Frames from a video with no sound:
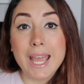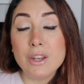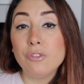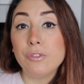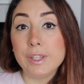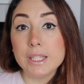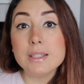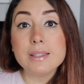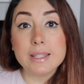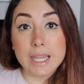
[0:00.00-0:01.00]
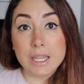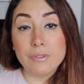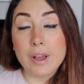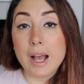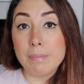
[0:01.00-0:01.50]
and feel
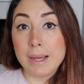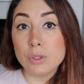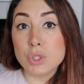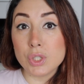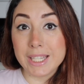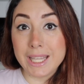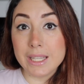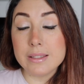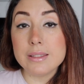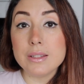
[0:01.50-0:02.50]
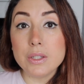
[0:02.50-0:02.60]
safe about your kids